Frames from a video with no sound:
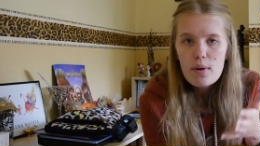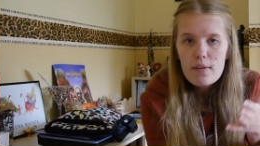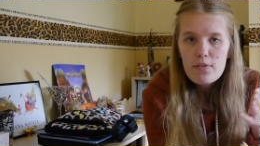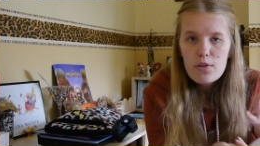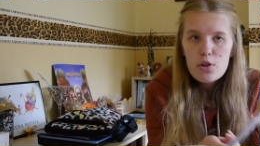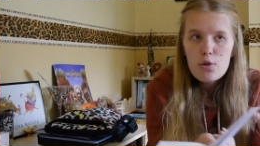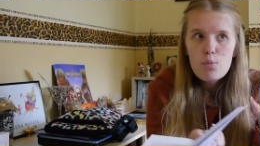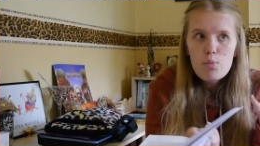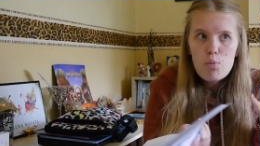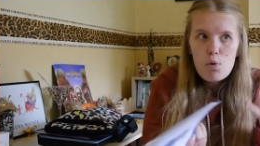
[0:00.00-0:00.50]
If
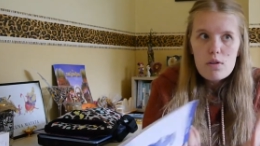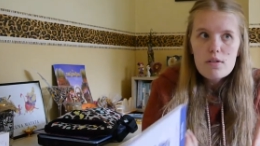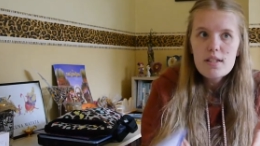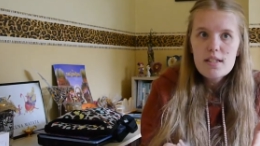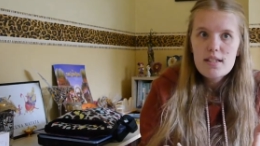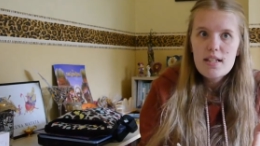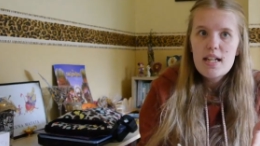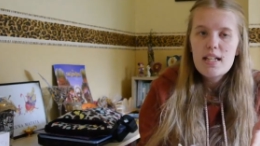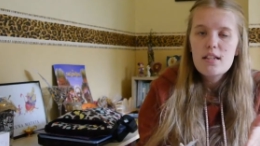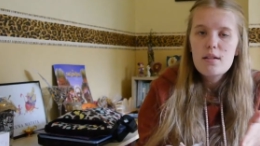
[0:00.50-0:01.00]
you want
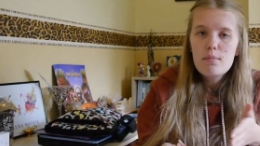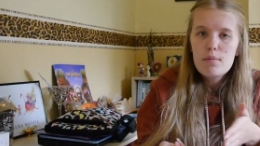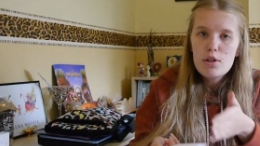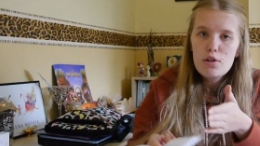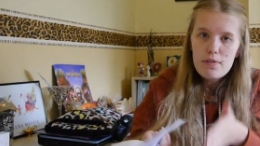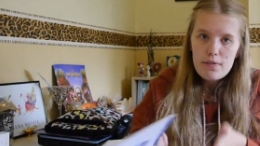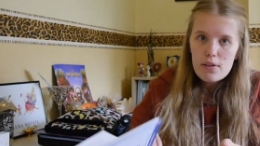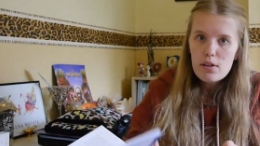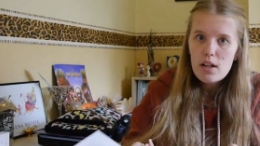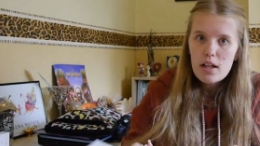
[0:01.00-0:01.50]
to take them and
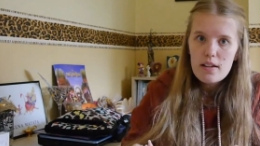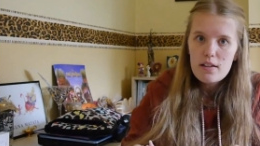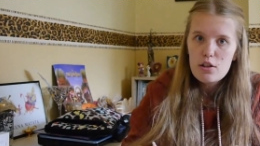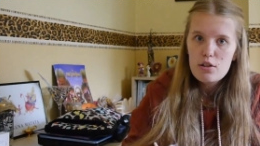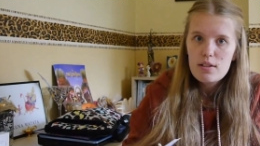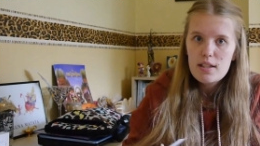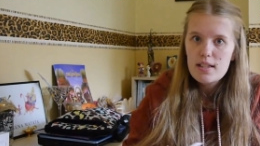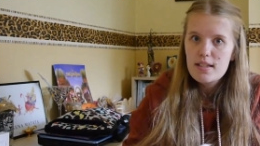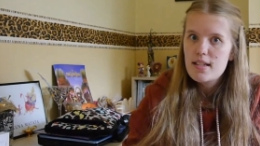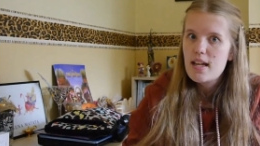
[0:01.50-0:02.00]
you feel like
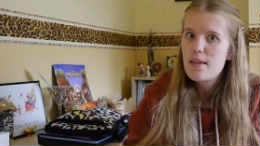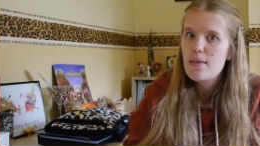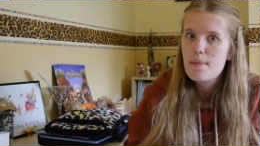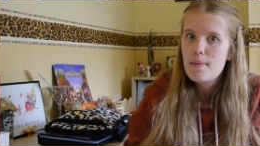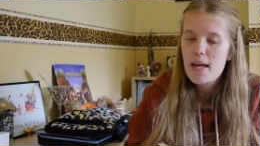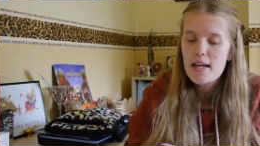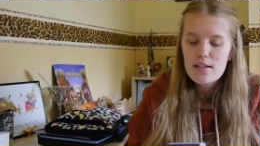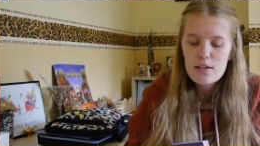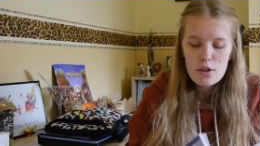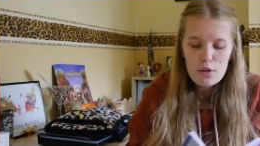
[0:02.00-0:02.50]
you need to take them,
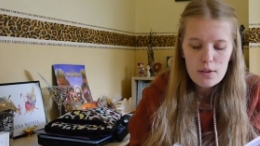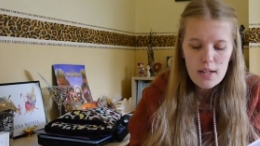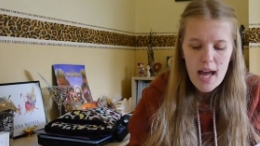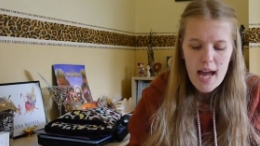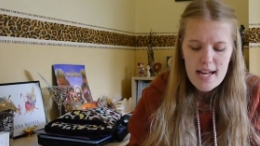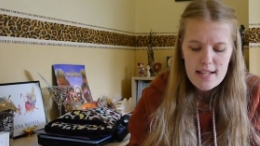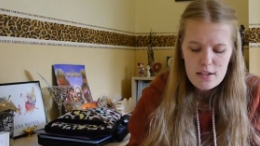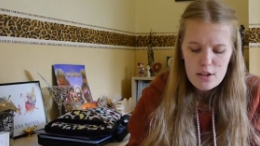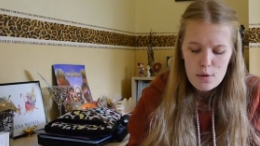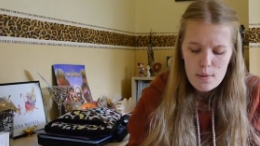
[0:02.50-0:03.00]
that's
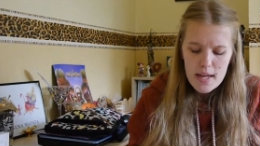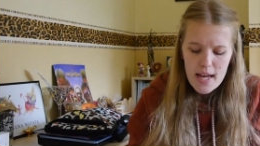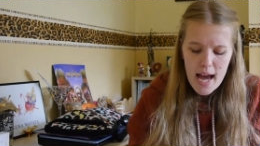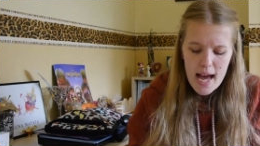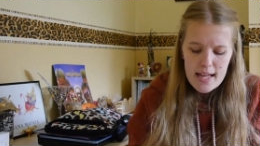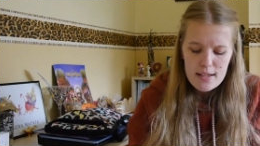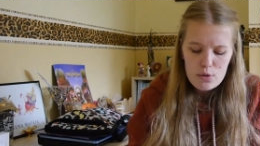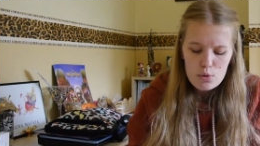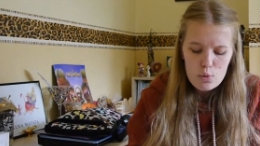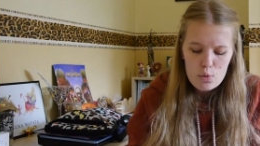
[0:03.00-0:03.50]
okay. So he
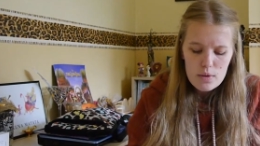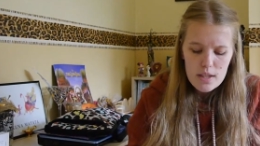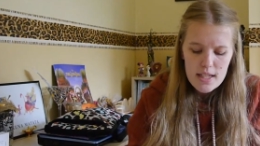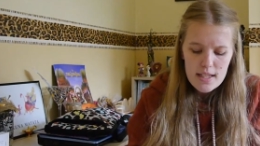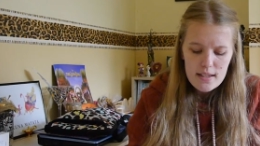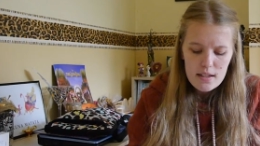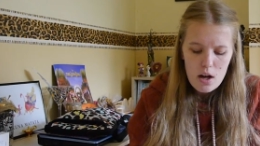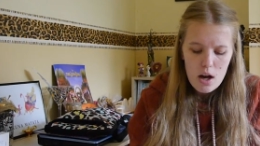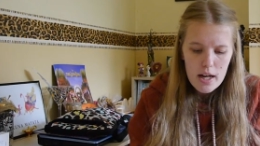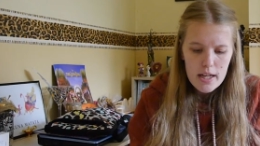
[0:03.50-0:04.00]
has all
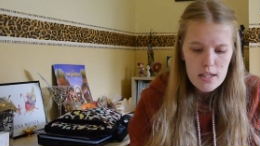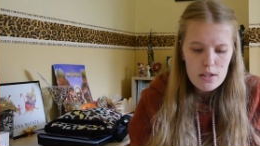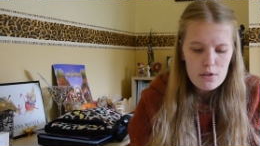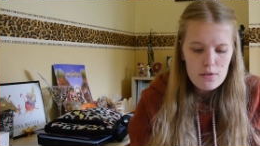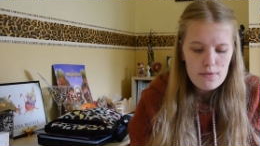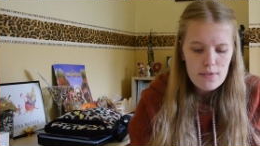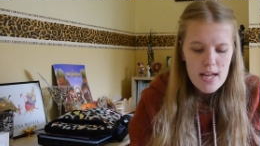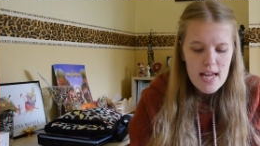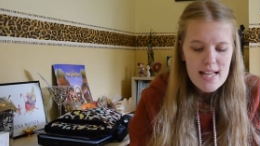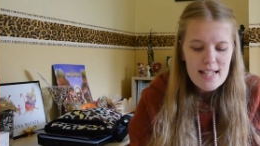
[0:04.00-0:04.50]
these kind
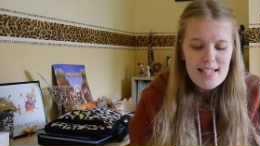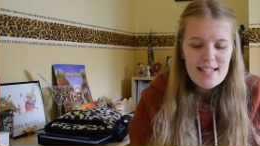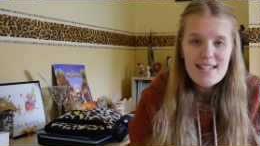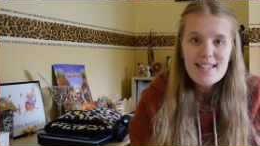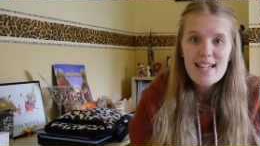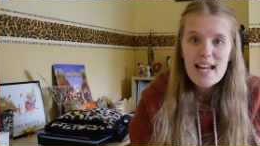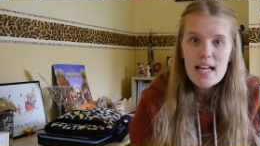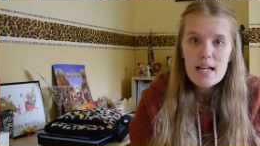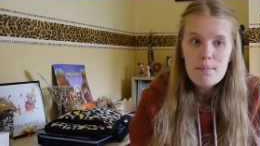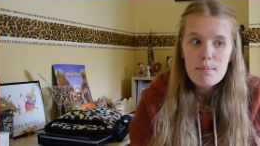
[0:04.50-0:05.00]
of
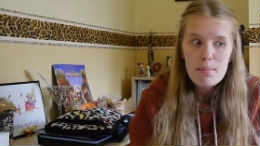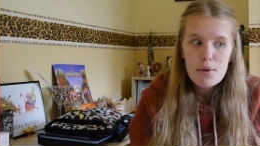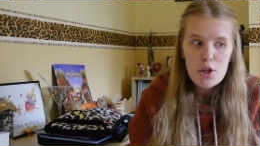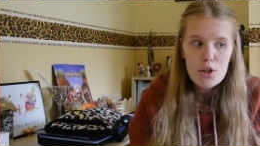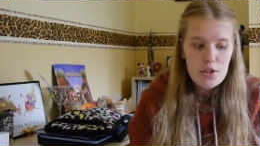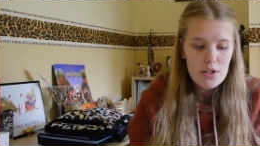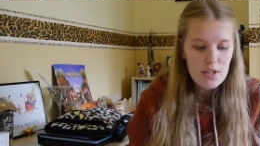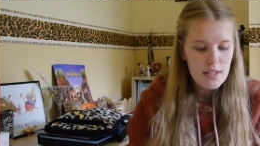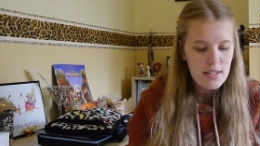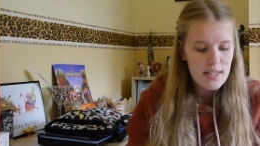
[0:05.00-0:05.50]

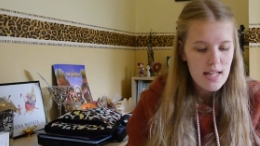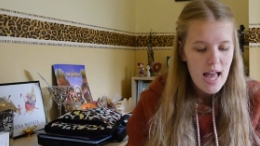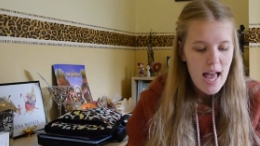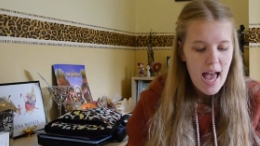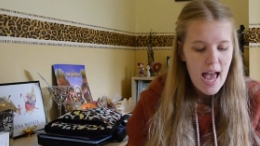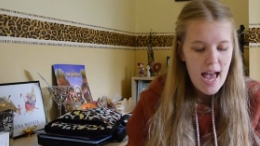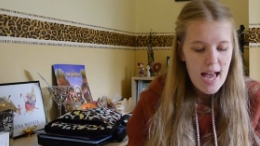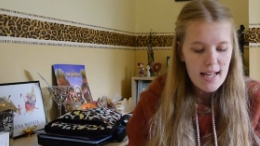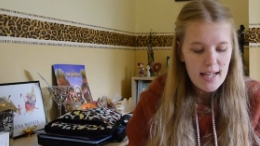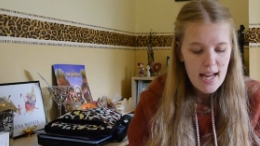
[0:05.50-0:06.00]
statements,
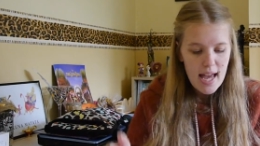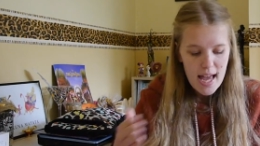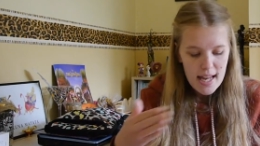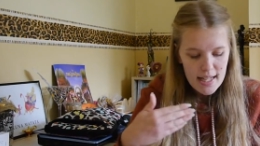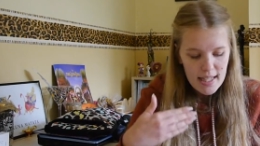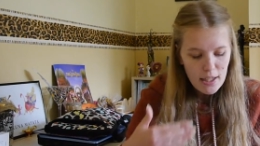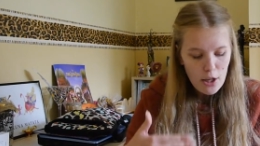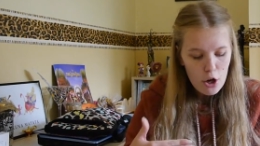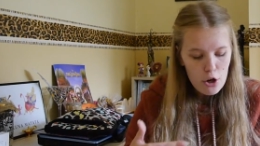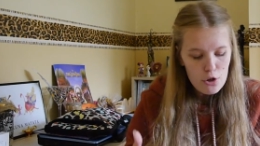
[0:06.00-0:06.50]
and
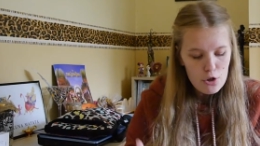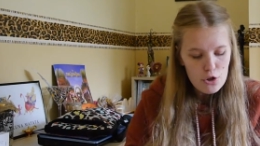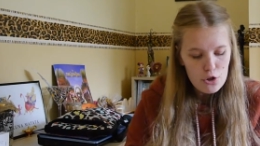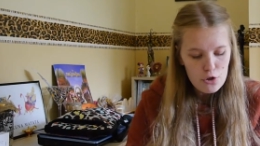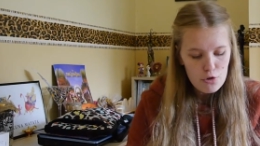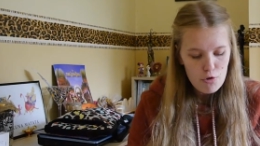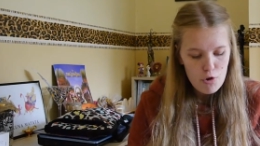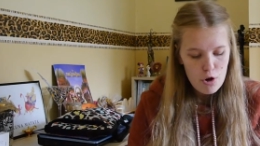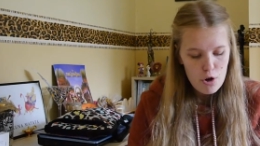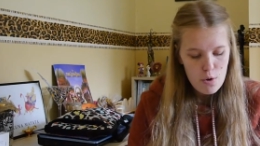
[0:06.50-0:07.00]
he goes
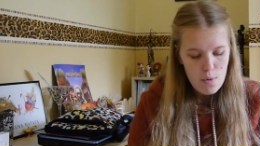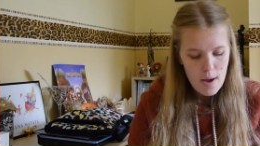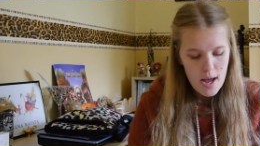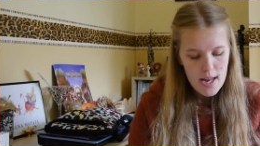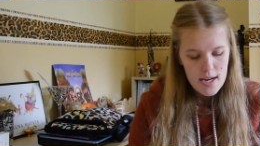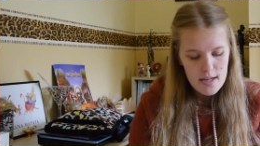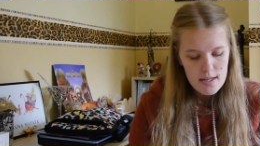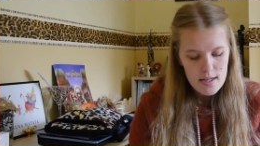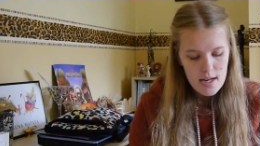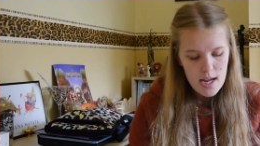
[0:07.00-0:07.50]
through
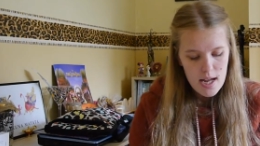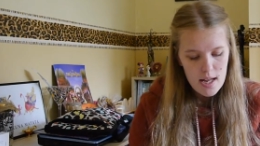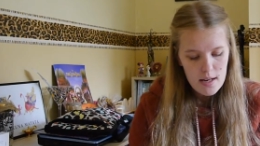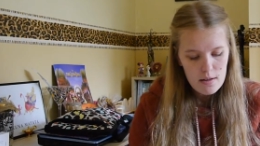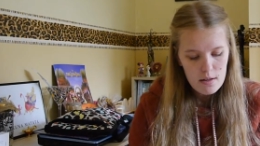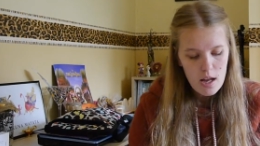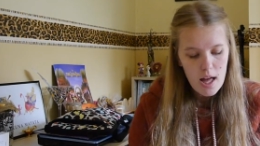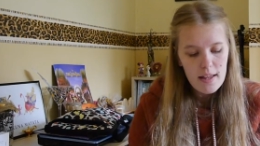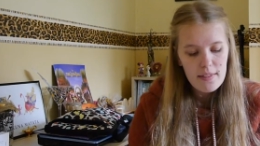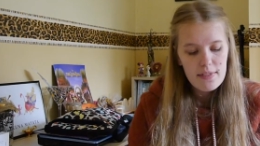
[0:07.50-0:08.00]
and
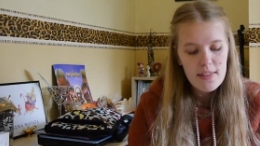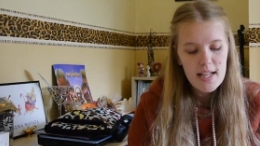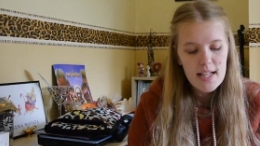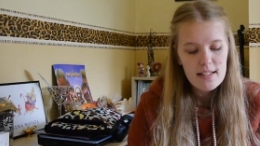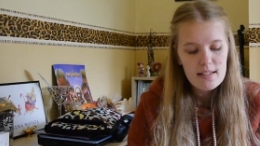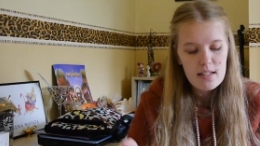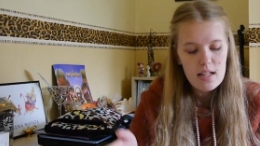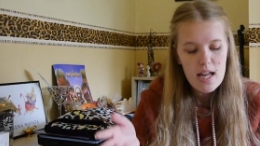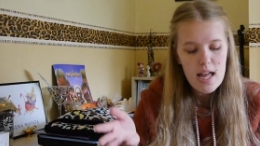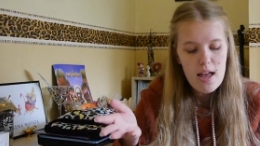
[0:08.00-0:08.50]
like
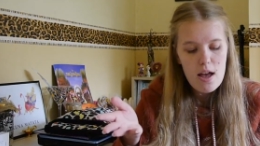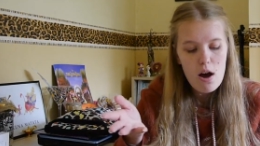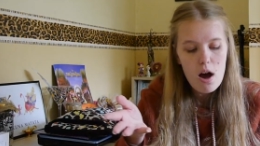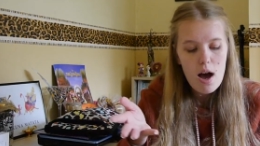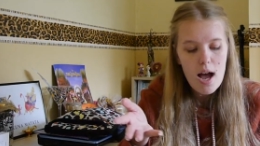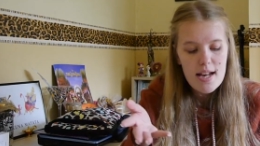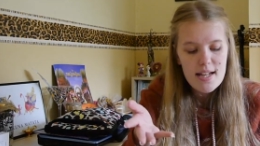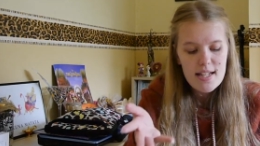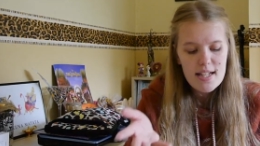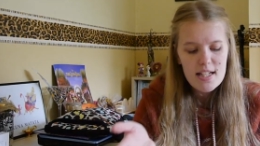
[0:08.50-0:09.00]
things,
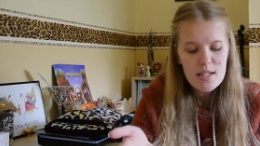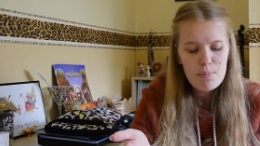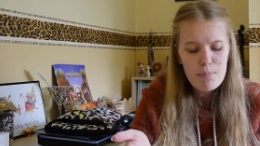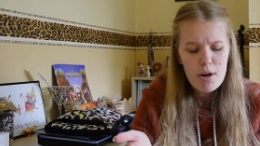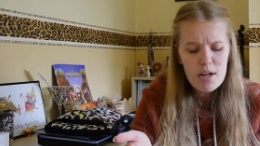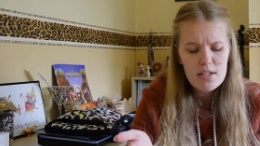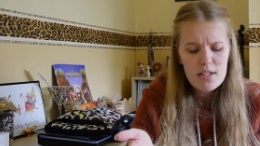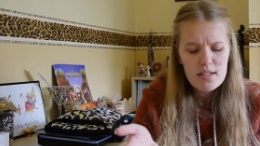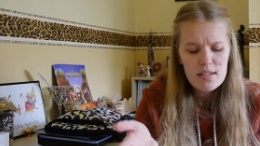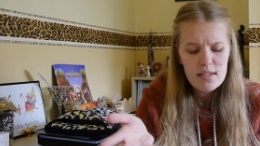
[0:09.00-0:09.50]
are
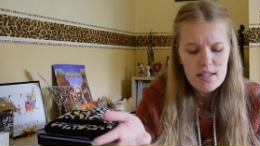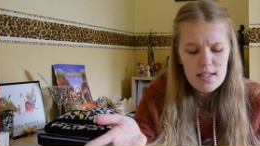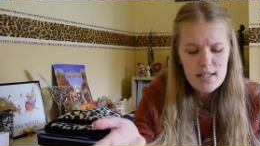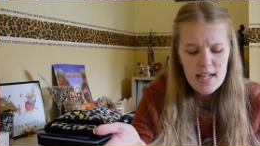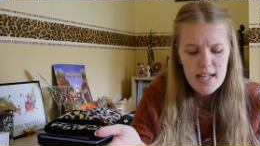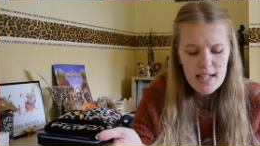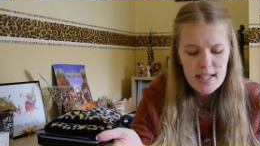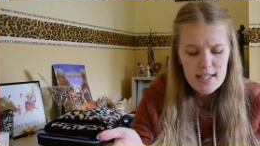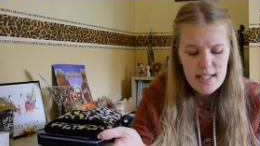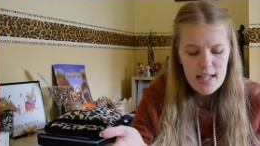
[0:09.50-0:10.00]
antidepressants
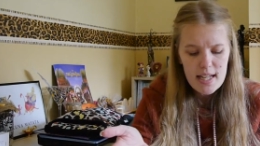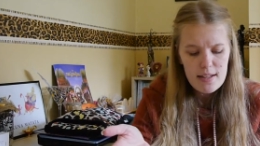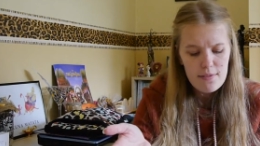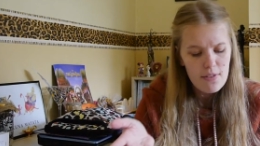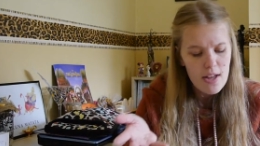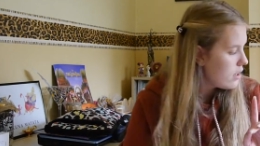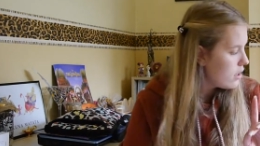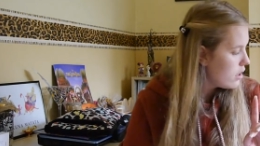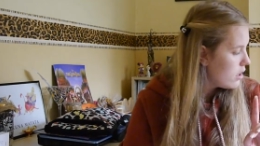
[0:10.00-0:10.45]
addictive?